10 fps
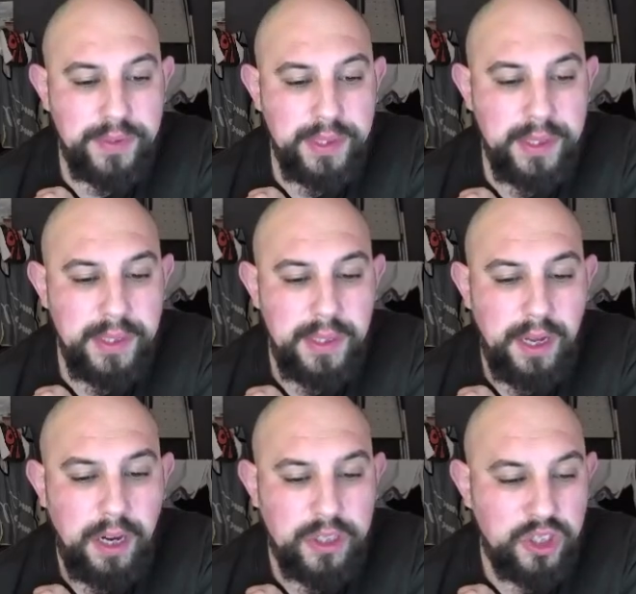I could
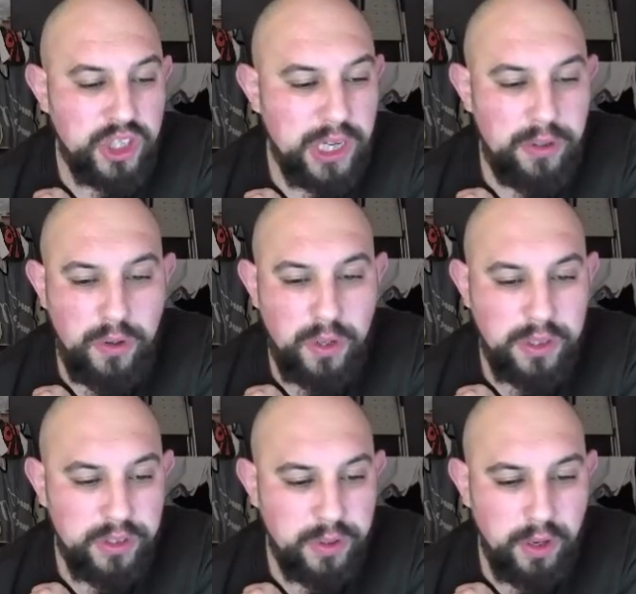show, I could do
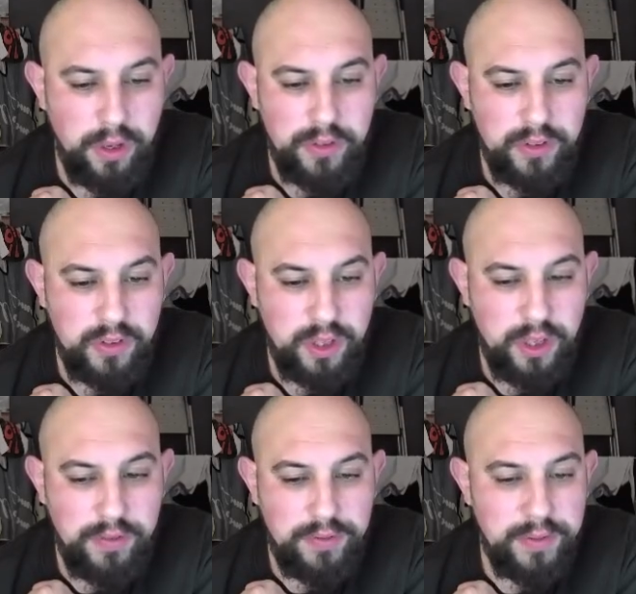loads of stuff.
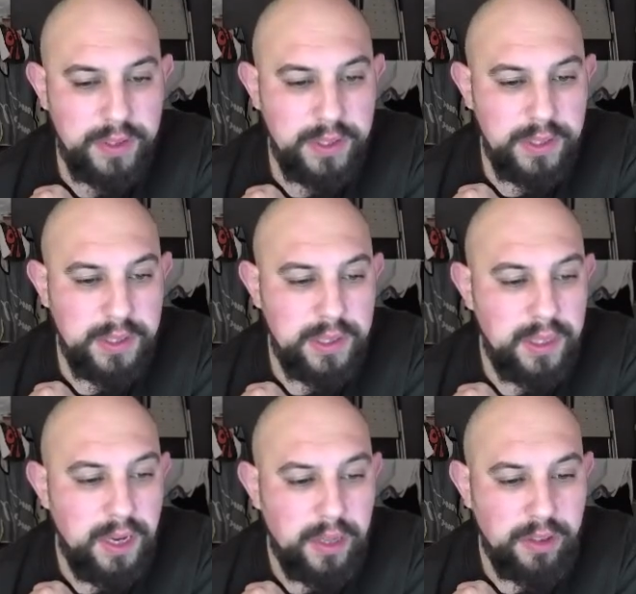I
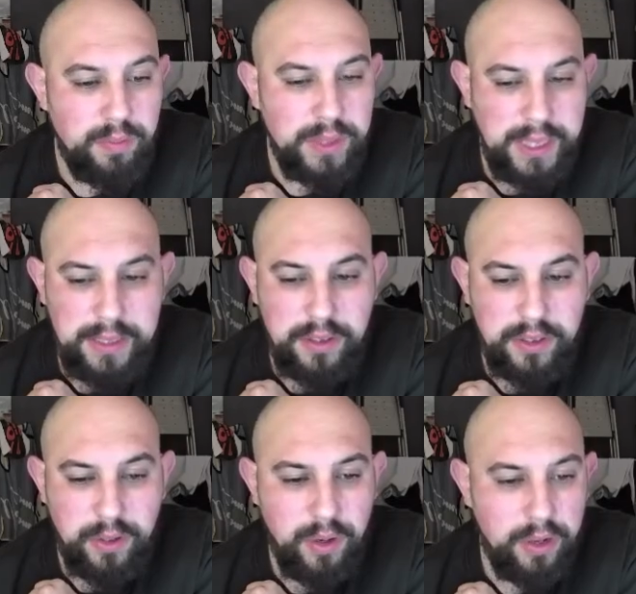don't need to do
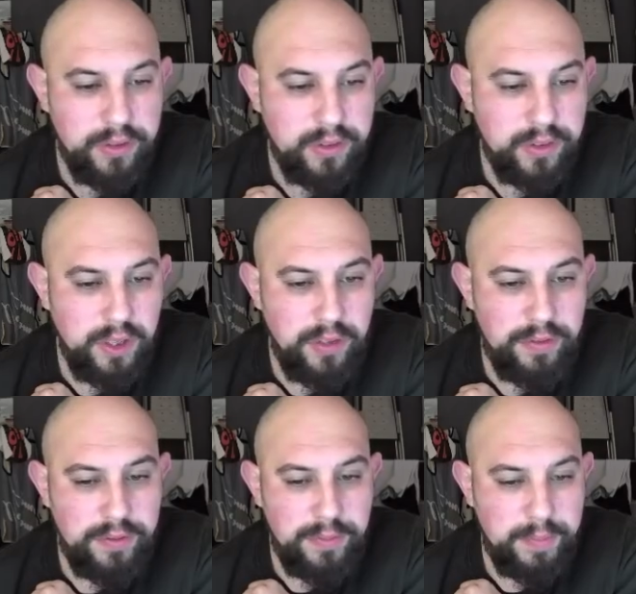loads of stuff,
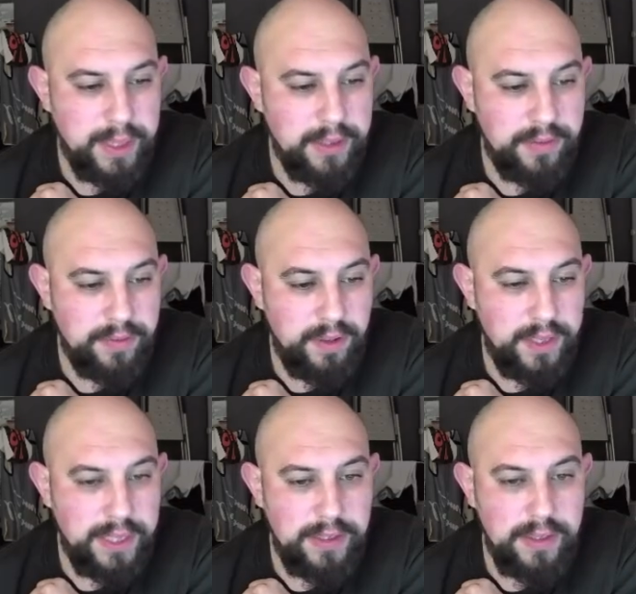but it's fine.
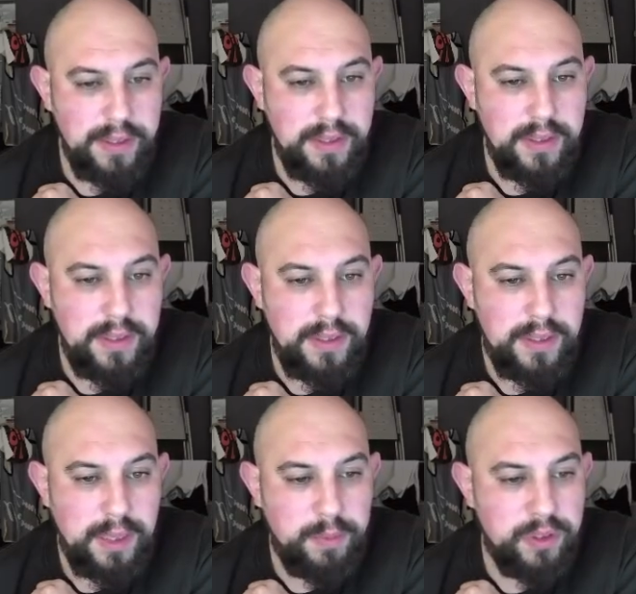Then we
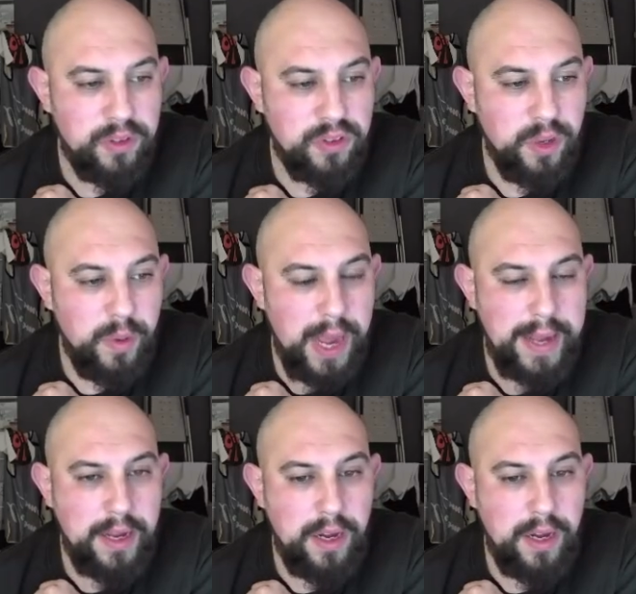could just go Echo.